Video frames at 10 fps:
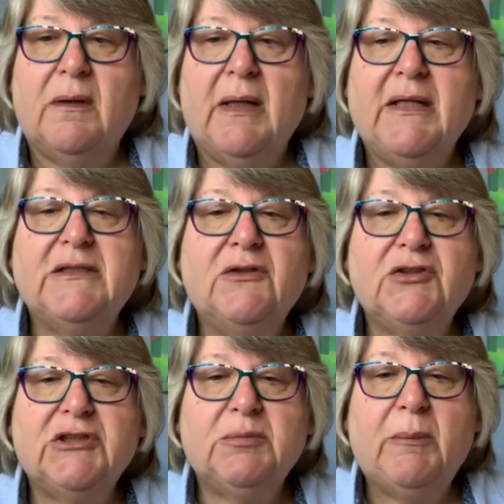It's not
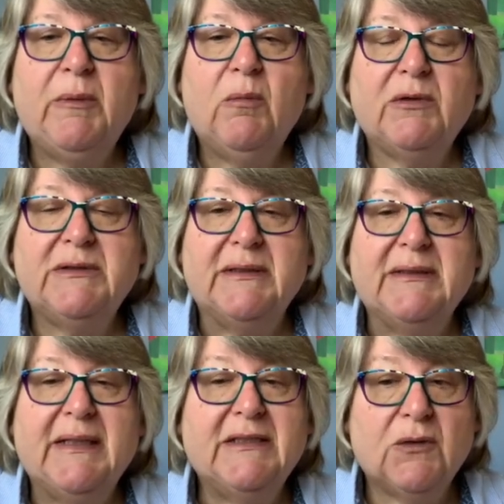just when we want it,
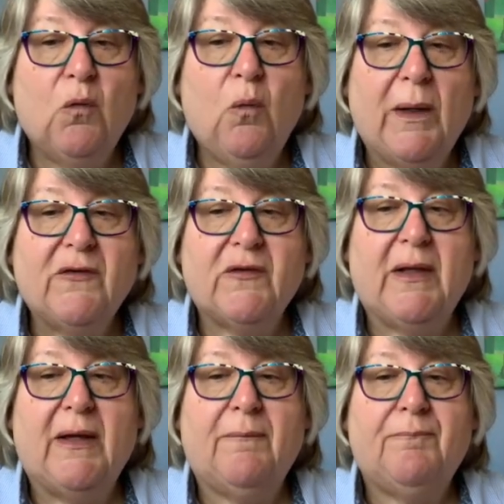it's always
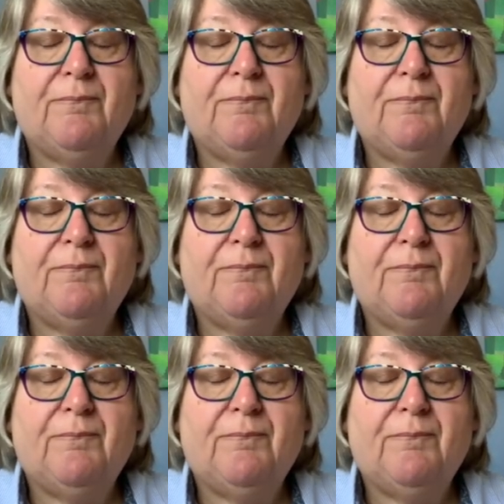there.